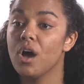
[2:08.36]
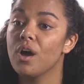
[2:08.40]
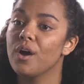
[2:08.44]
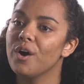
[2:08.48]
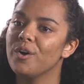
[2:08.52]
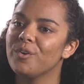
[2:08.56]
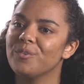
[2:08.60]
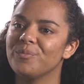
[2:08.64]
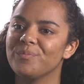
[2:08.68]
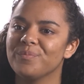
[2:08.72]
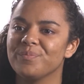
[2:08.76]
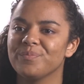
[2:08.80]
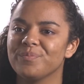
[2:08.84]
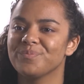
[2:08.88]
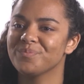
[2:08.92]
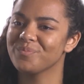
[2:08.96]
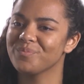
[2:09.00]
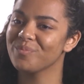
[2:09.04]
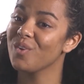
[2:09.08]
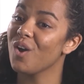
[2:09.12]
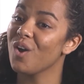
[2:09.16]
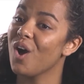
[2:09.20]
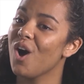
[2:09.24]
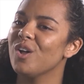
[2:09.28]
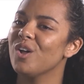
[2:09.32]
oh,
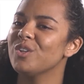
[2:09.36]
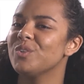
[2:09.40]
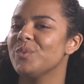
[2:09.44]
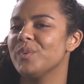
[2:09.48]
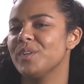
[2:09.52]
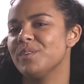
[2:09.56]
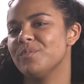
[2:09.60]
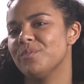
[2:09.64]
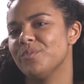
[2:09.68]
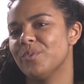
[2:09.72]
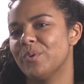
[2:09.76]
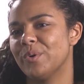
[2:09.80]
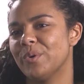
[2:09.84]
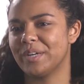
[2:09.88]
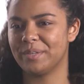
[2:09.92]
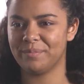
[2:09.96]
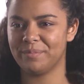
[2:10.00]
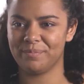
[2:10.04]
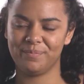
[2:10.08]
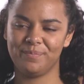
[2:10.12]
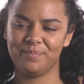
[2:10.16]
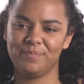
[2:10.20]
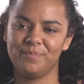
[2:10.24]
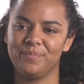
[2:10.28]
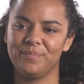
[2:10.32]
I'll do it in four.
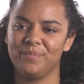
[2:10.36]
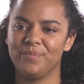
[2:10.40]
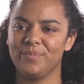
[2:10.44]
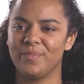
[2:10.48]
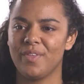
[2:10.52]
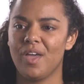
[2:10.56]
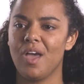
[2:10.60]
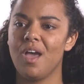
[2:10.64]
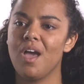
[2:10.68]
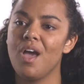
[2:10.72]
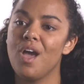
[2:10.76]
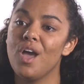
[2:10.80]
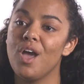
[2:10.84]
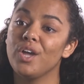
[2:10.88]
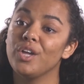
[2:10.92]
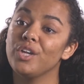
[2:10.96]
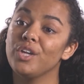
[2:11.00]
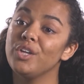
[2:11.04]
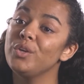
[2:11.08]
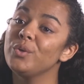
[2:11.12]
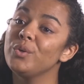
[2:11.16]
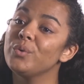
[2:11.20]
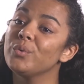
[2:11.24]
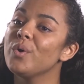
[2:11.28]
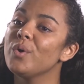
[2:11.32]

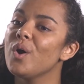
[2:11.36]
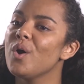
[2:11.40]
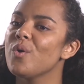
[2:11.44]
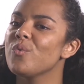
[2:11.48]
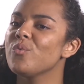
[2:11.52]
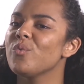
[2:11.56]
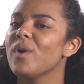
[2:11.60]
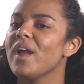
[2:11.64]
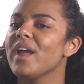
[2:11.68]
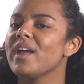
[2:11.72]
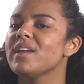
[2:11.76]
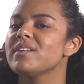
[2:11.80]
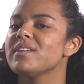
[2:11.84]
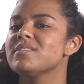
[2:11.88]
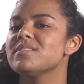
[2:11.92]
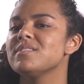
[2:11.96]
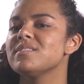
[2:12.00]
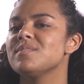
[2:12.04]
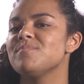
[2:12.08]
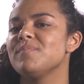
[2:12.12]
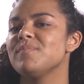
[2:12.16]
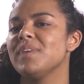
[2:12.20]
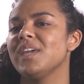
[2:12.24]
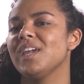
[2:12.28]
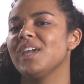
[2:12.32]
You
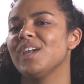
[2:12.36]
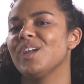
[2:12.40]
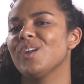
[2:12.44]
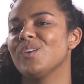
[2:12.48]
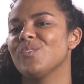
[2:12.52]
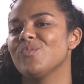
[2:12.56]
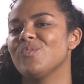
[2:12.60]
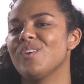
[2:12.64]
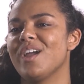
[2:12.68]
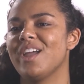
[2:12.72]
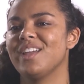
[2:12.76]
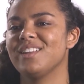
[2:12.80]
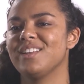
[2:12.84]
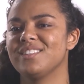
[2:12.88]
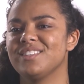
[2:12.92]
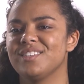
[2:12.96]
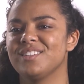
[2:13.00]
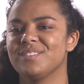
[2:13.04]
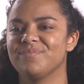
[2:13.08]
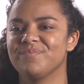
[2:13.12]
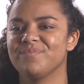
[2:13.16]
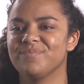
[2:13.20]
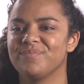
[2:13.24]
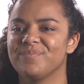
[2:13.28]
raised me right.